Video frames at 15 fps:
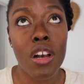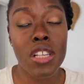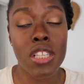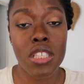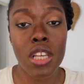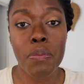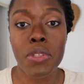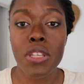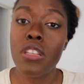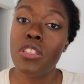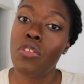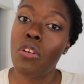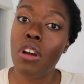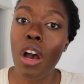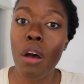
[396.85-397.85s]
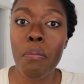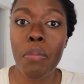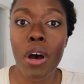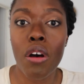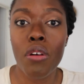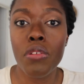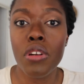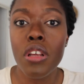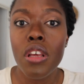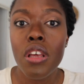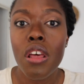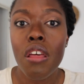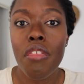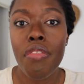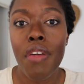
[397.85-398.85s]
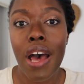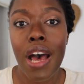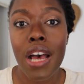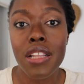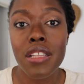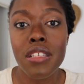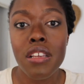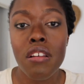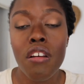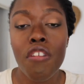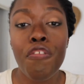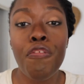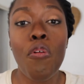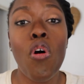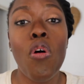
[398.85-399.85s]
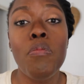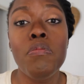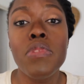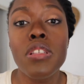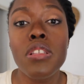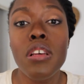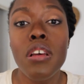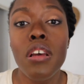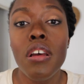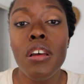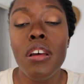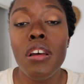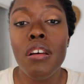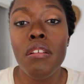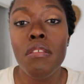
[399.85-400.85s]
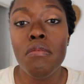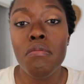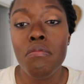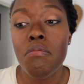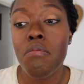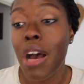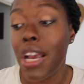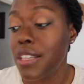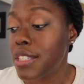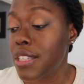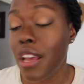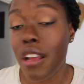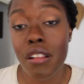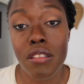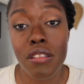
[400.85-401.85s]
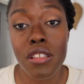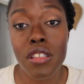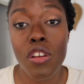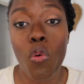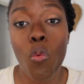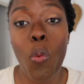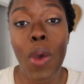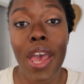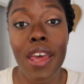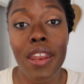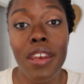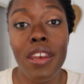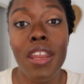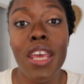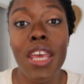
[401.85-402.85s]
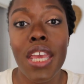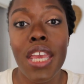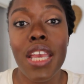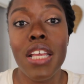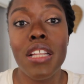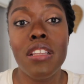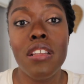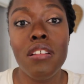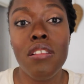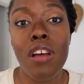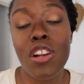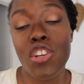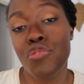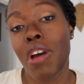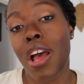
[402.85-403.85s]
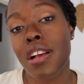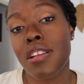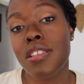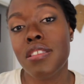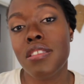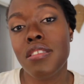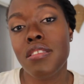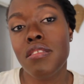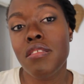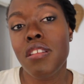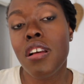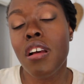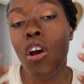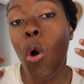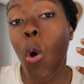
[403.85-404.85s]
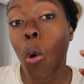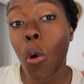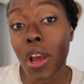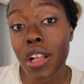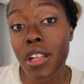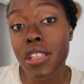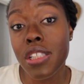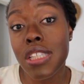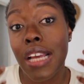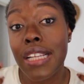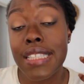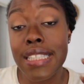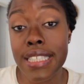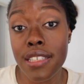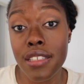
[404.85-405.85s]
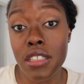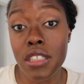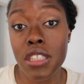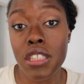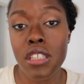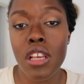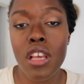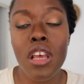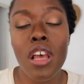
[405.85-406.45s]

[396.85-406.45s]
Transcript: substance or compound that forms micelles when it attracts oils and dirts.